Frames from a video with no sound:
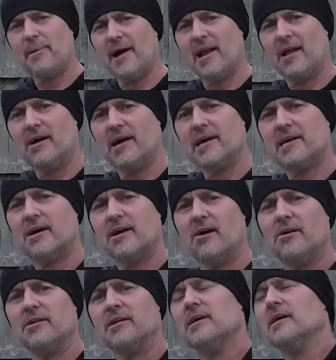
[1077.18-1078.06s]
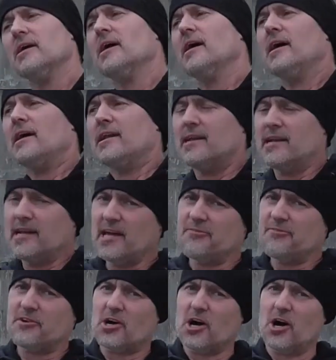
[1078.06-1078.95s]
bell icon,
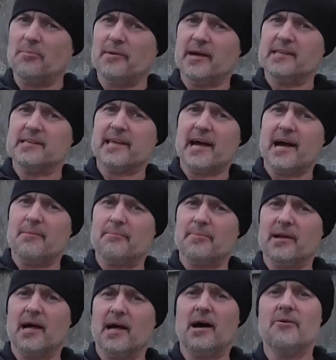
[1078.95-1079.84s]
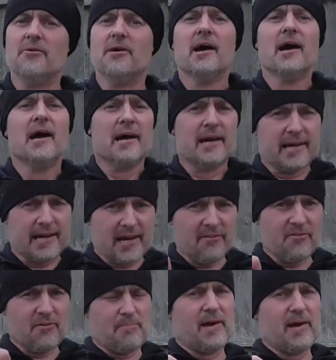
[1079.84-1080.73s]
leave a comment down below,
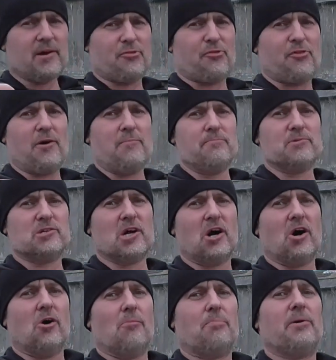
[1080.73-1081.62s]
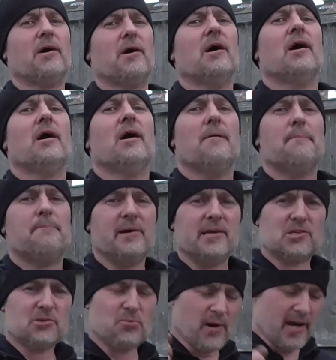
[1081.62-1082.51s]
give a big thumbs up.
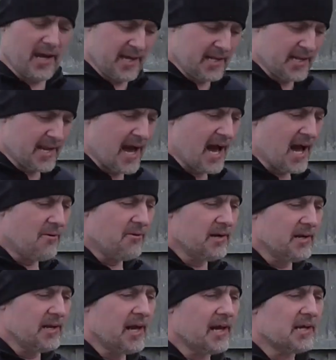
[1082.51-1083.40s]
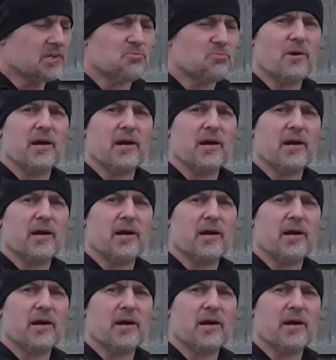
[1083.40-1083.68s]
Between now and next